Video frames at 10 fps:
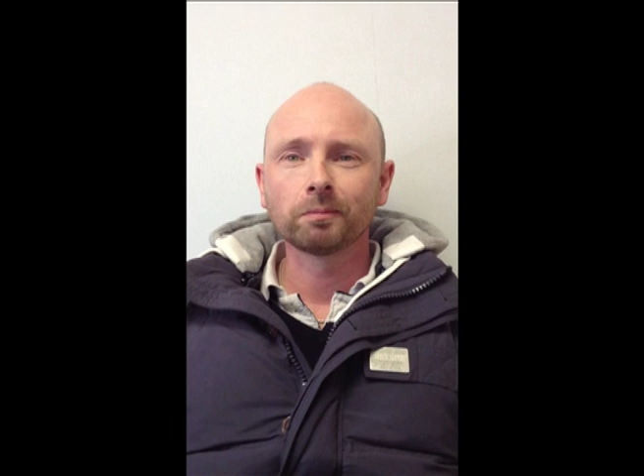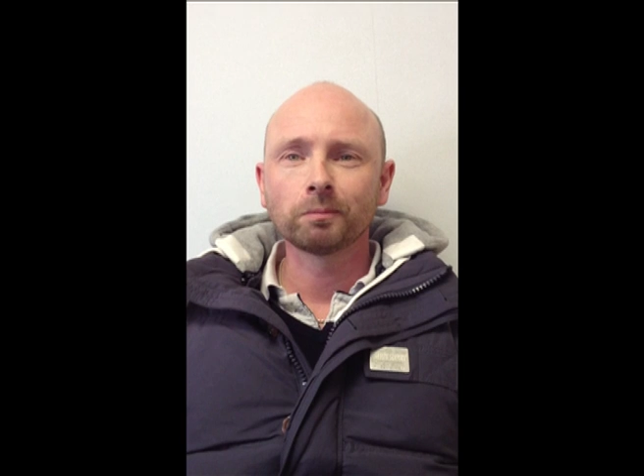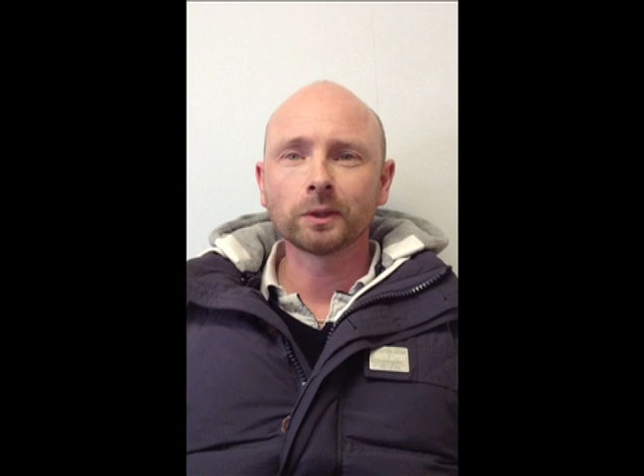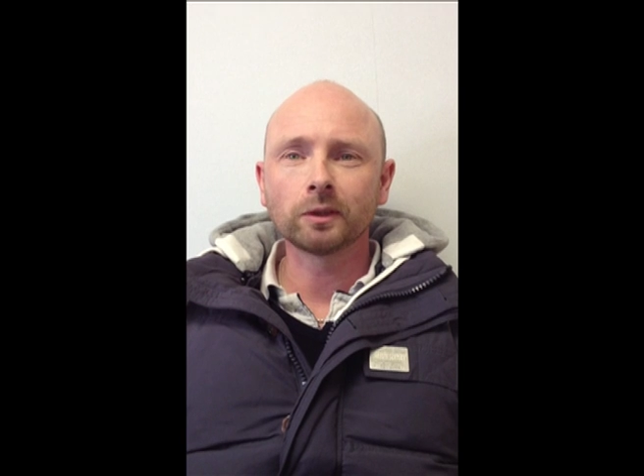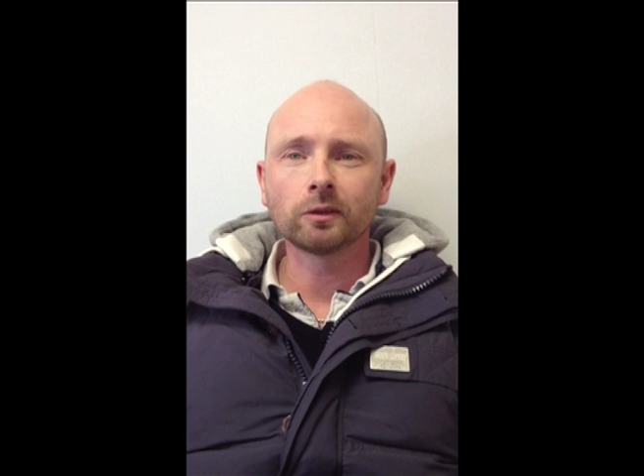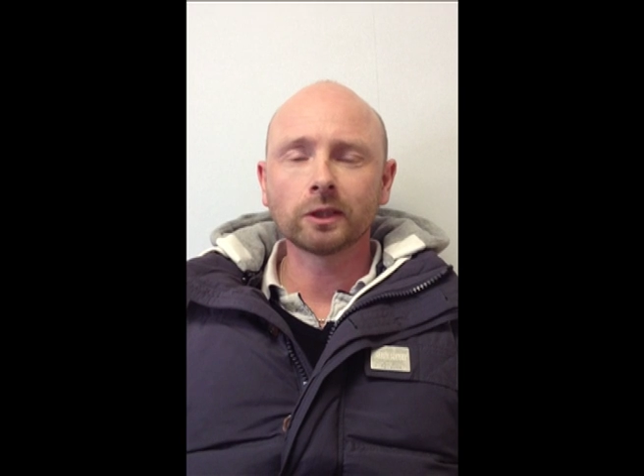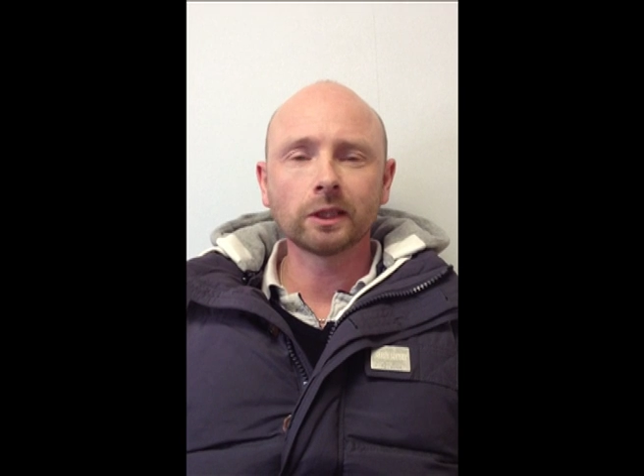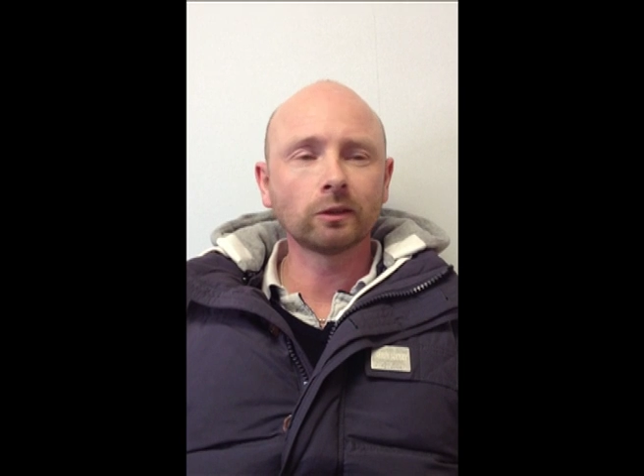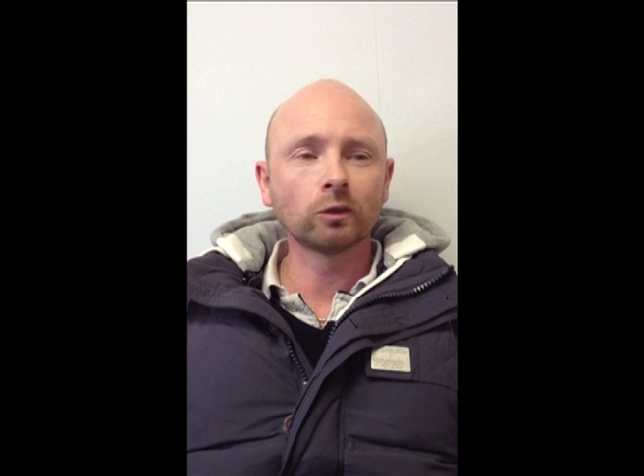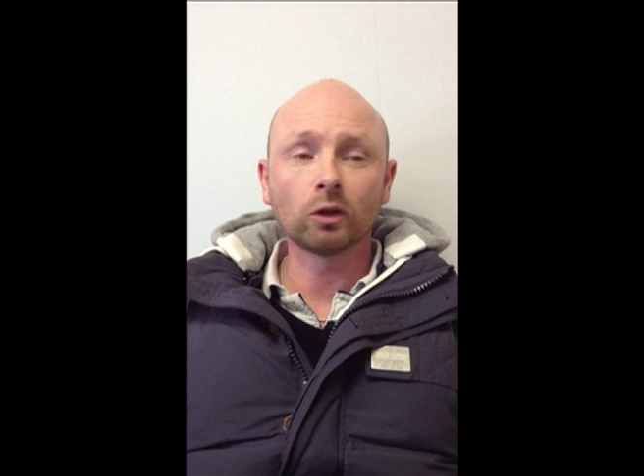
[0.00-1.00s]
But
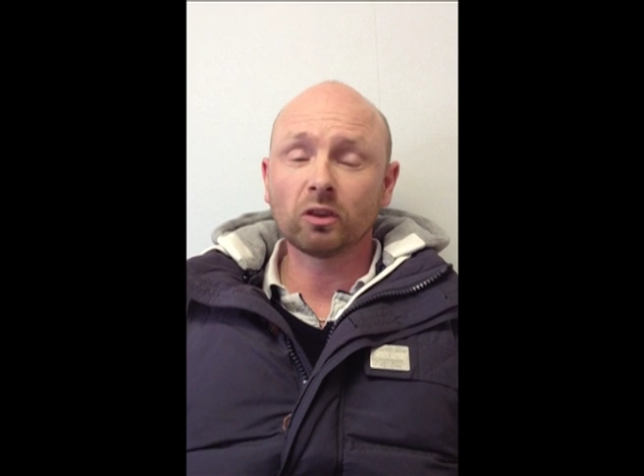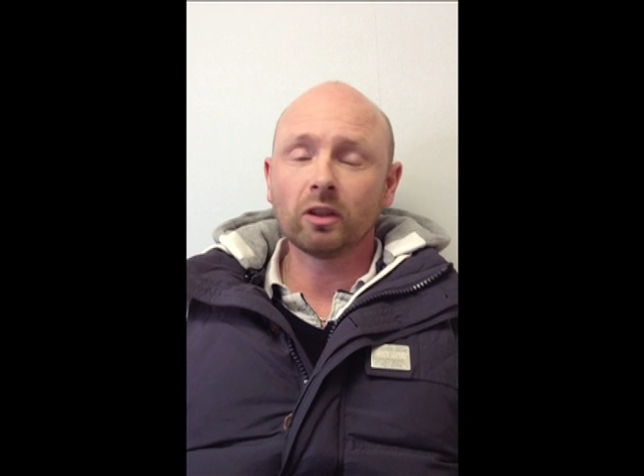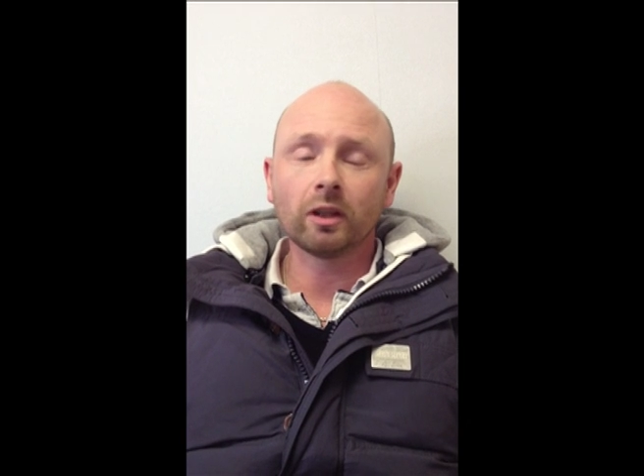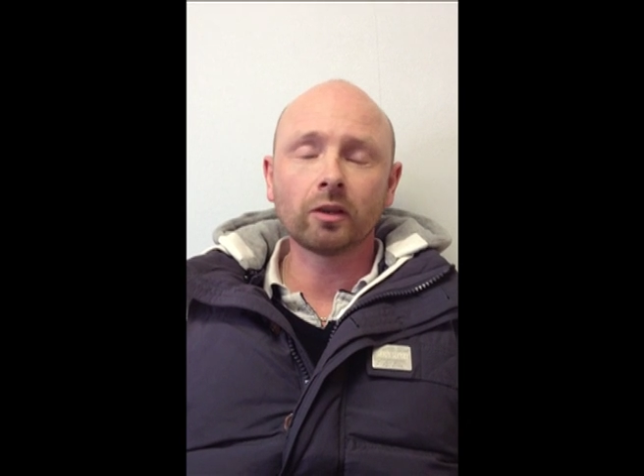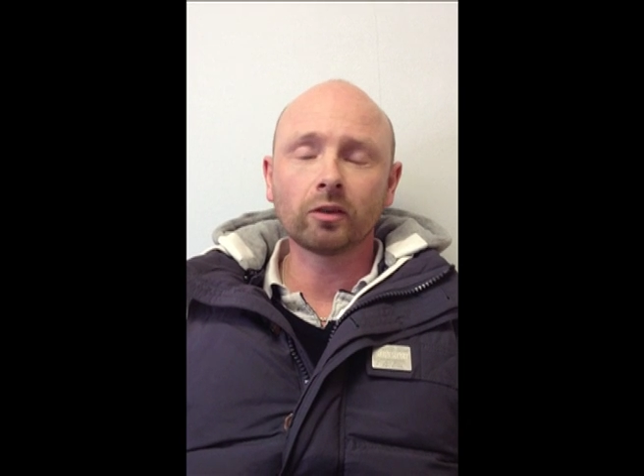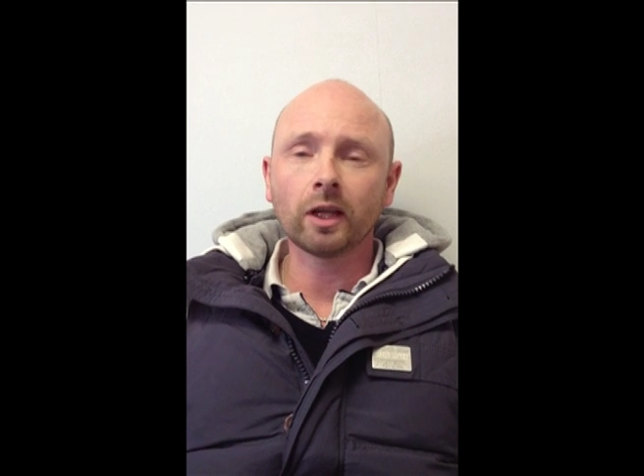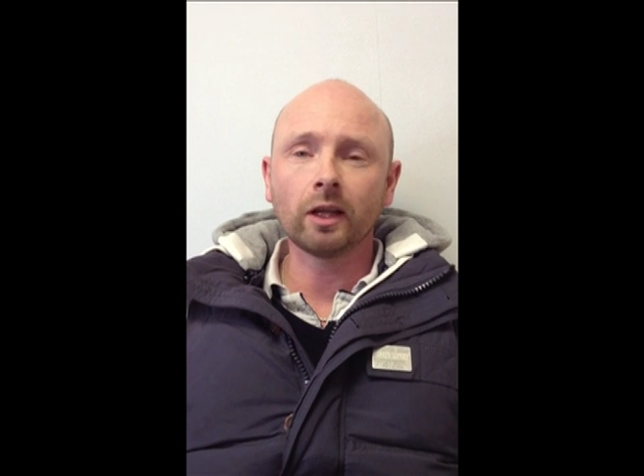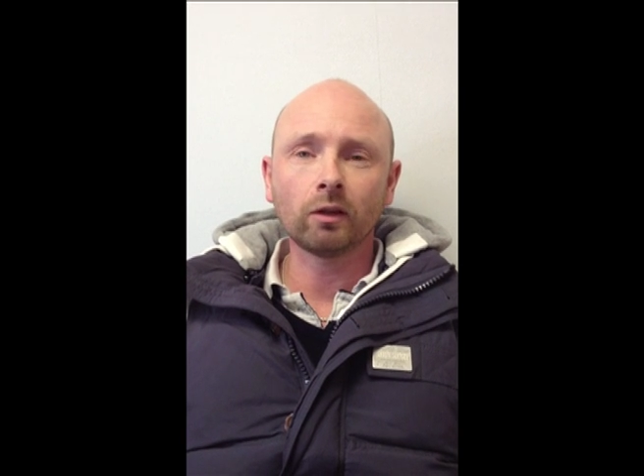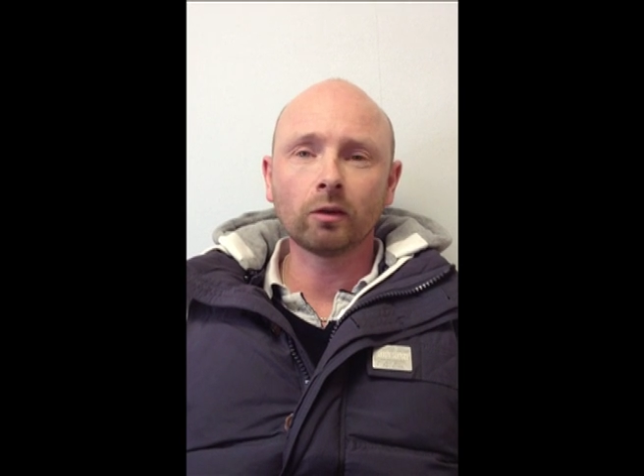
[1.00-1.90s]
not to the extent